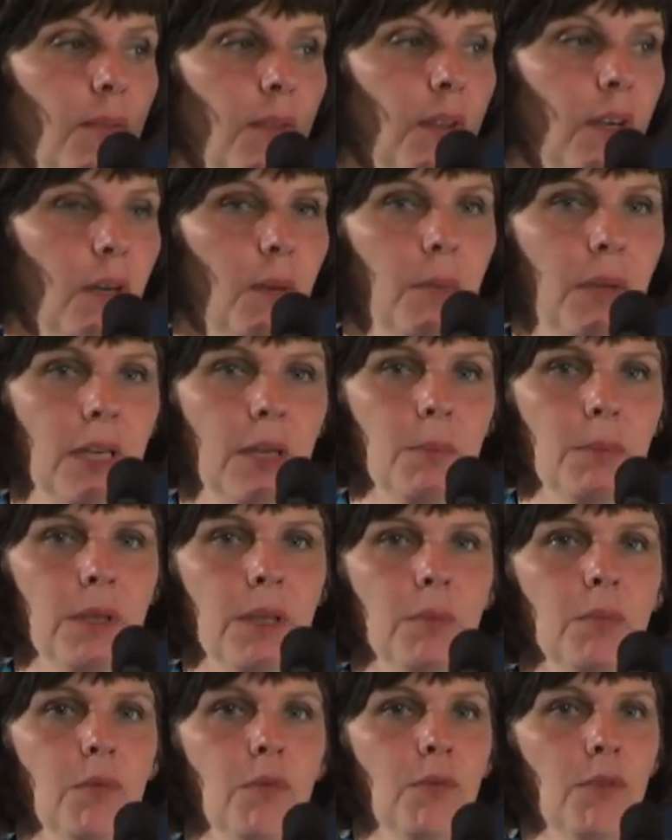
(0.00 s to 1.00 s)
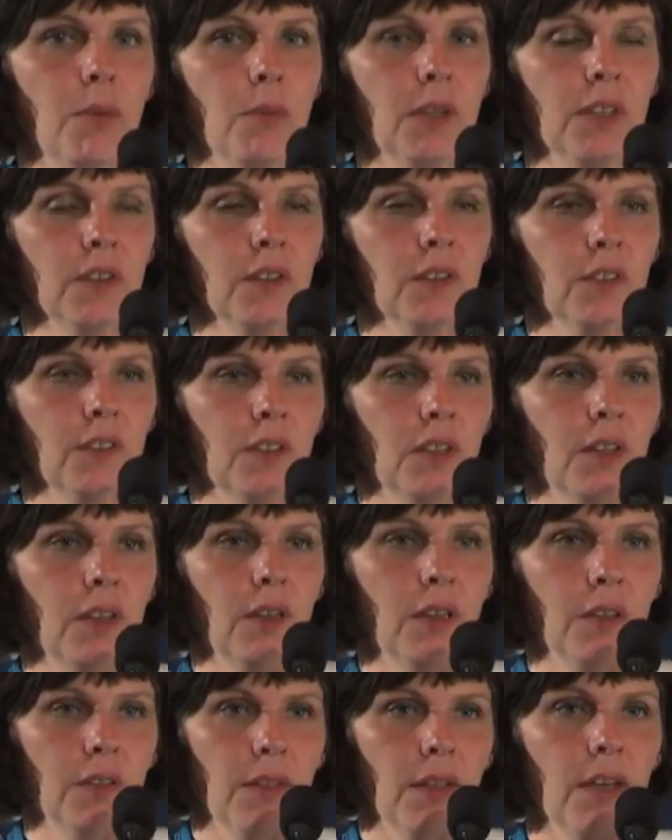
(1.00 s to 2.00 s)
There are many people from us
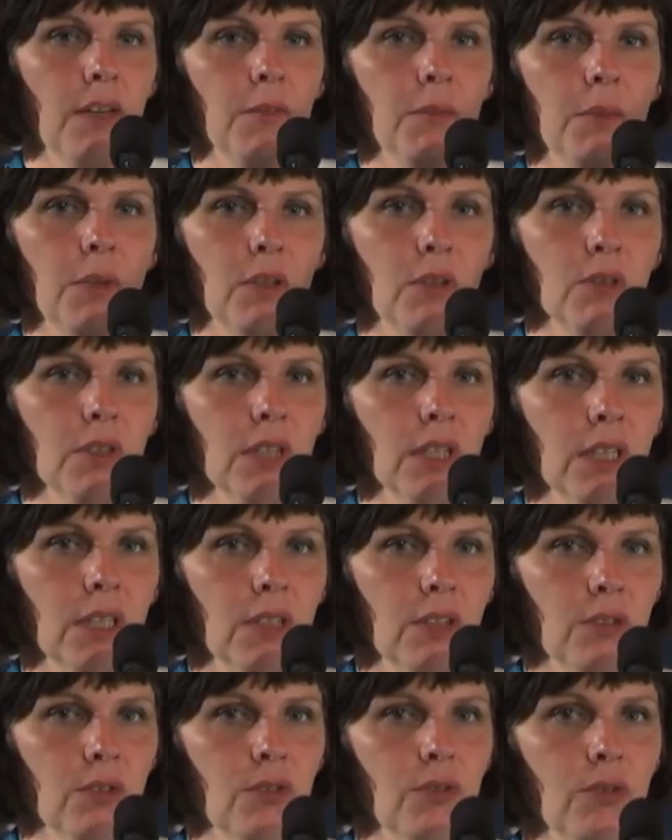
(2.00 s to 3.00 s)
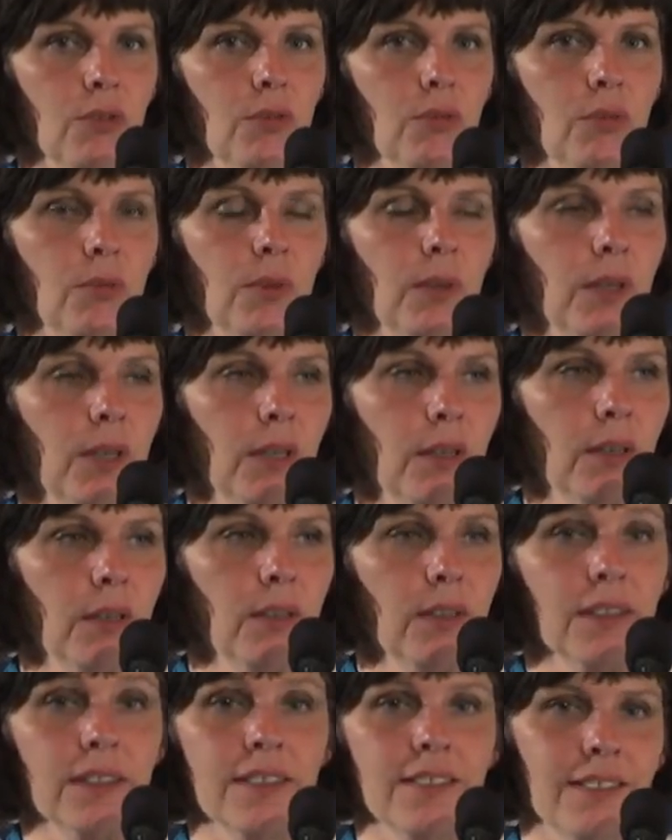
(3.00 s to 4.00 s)
that have been looking into
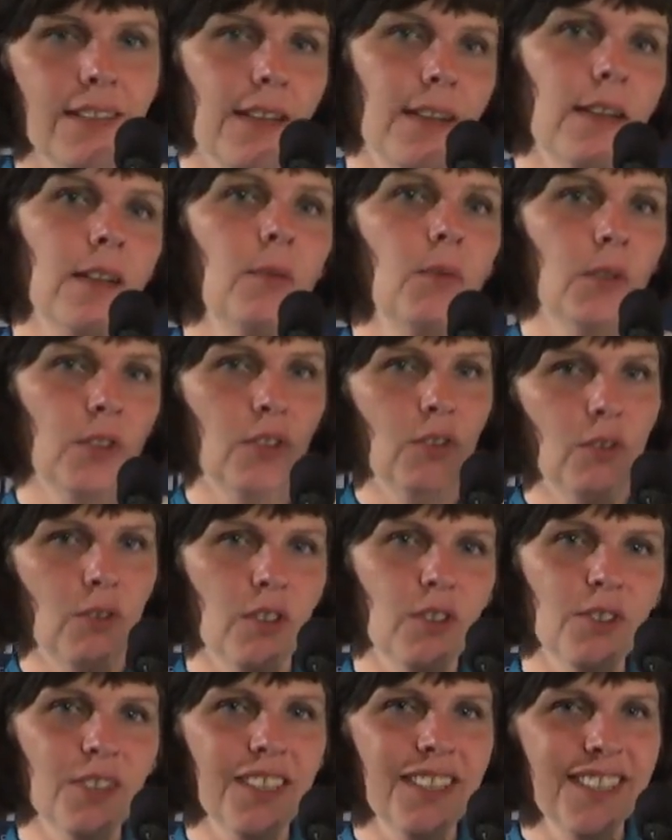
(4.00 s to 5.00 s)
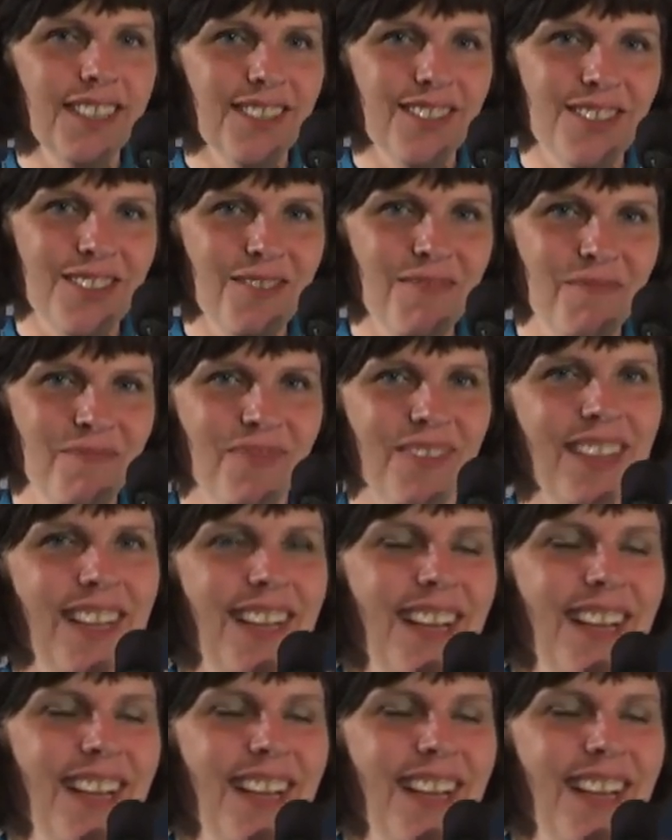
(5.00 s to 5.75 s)
exactly what you are looking into.